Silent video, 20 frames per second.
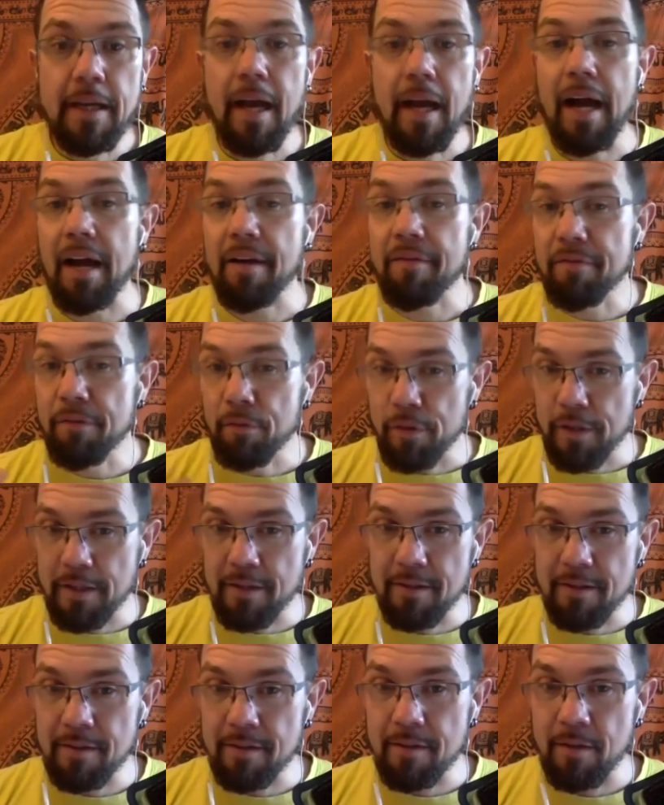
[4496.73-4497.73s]
I haven't
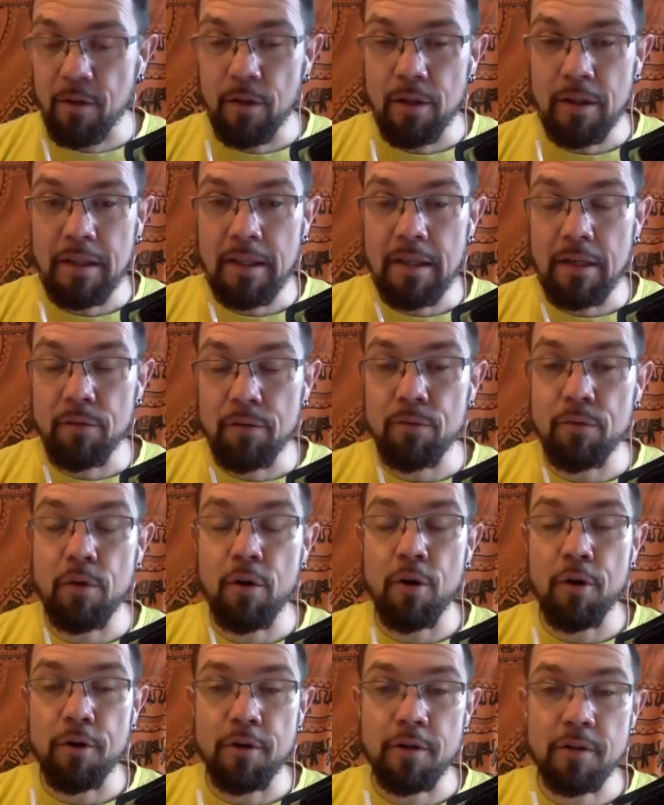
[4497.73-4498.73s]
written or
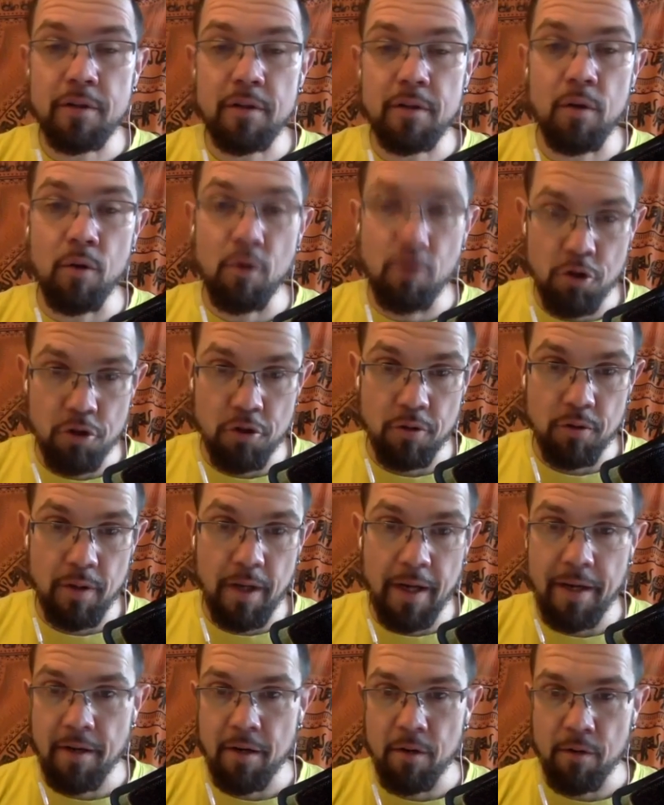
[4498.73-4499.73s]
heard Osho.
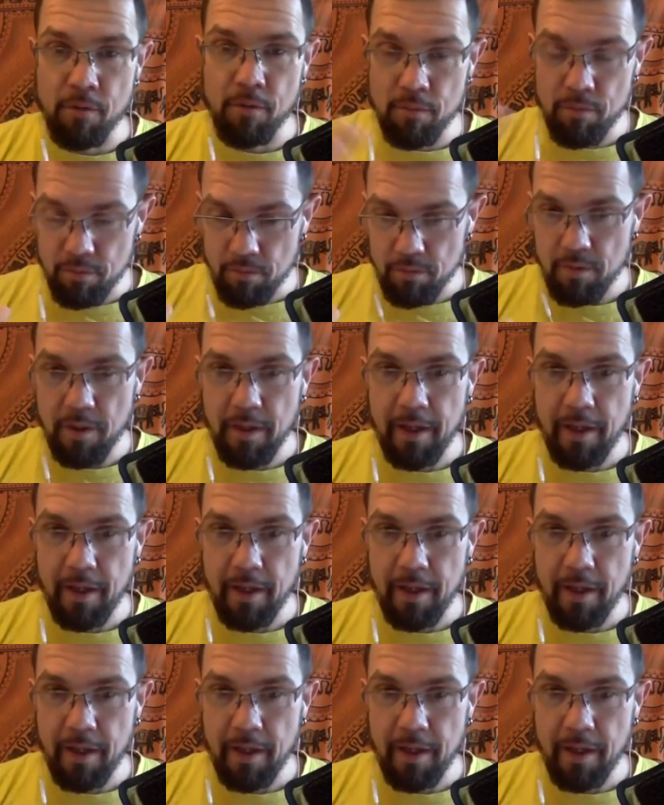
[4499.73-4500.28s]
I know mm.